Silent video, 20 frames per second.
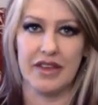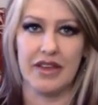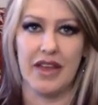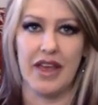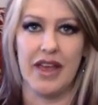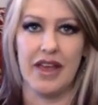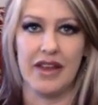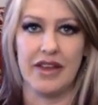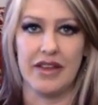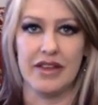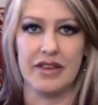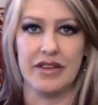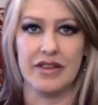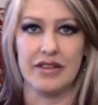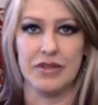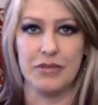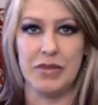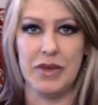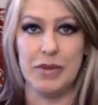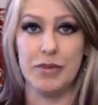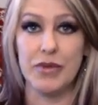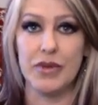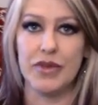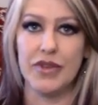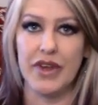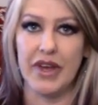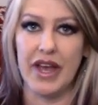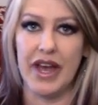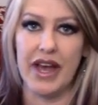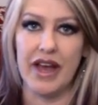and people
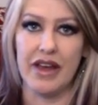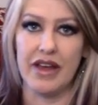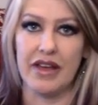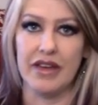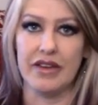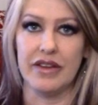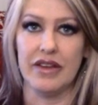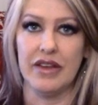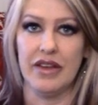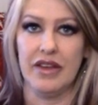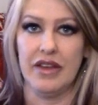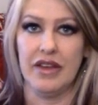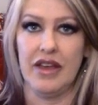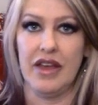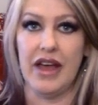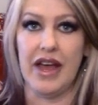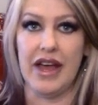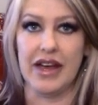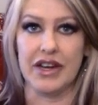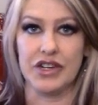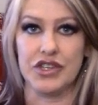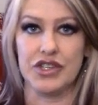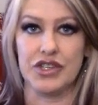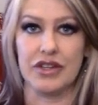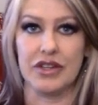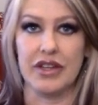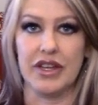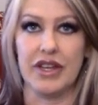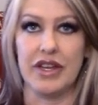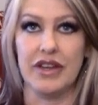that had
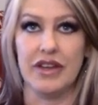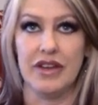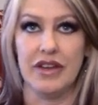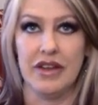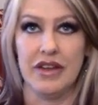actually